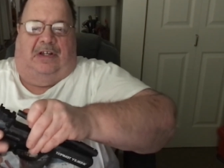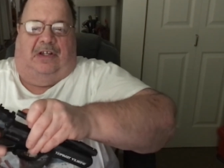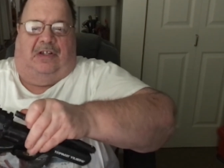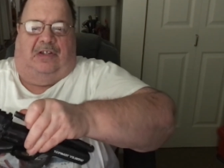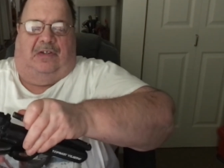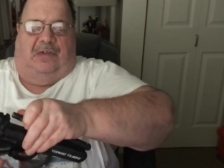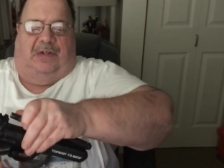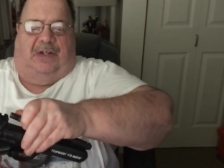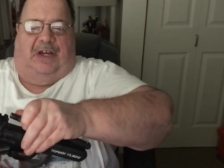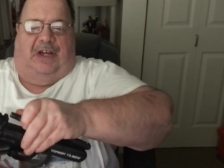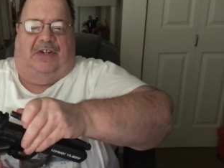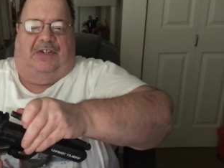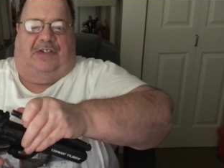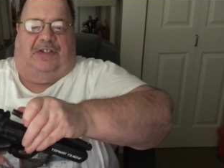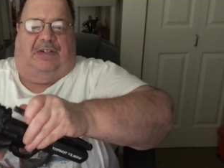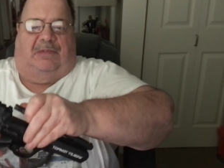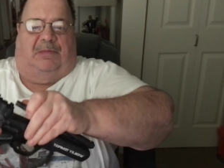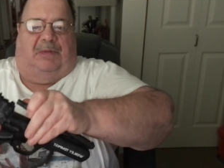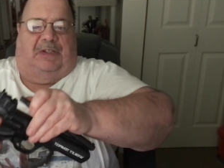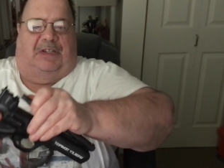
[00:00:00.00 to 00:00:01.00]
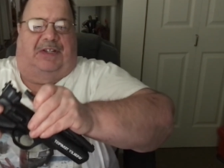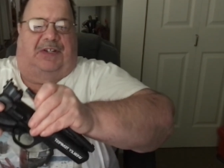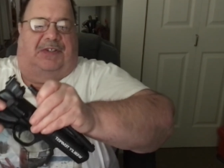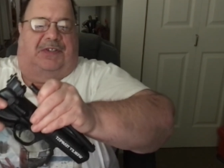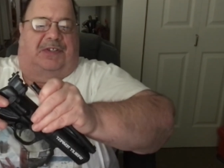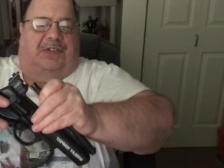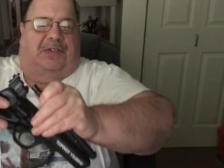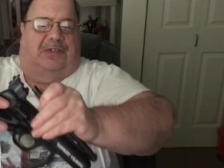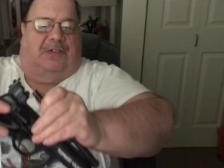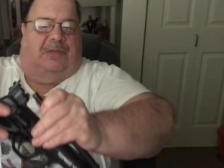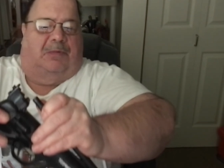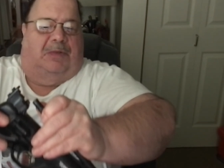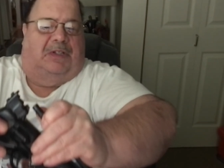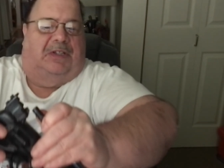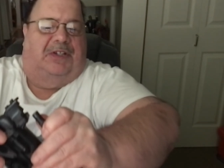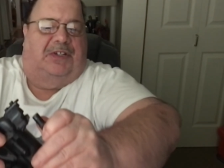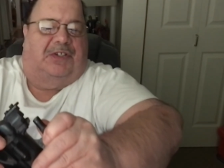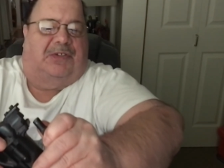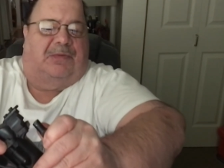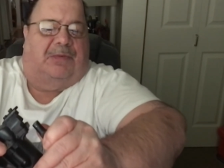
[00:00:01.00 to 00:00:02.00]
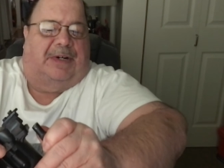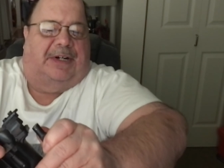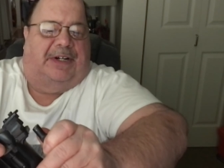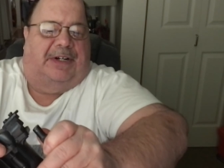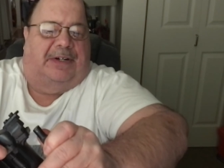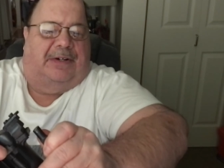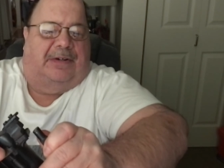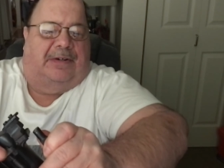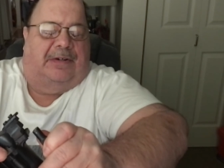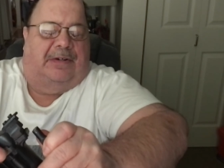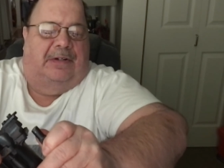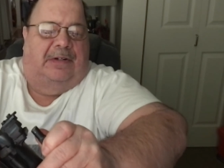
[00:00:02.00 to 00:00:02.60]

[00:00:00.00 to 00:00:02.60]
you engage the release. There's a release right here.